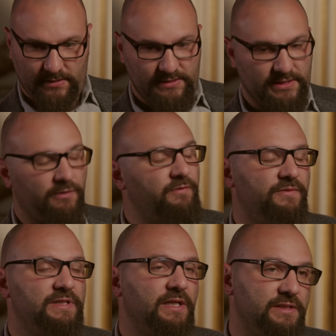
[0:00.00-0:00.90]
South
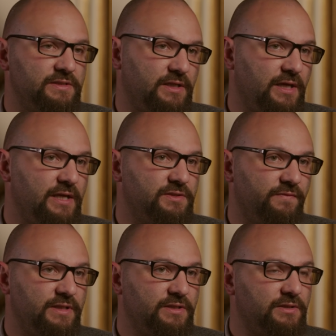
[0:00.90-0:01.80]
of Italy is a case
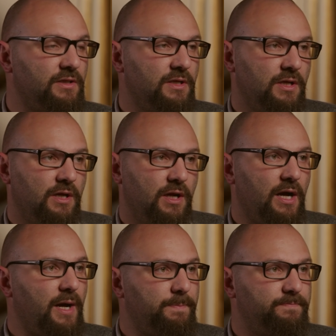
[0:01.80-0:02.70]
of it.
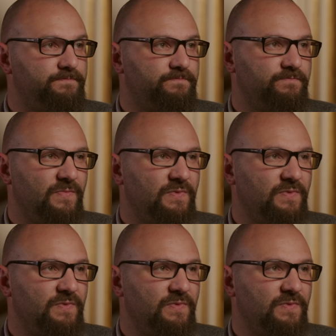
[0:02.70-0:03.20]
Um,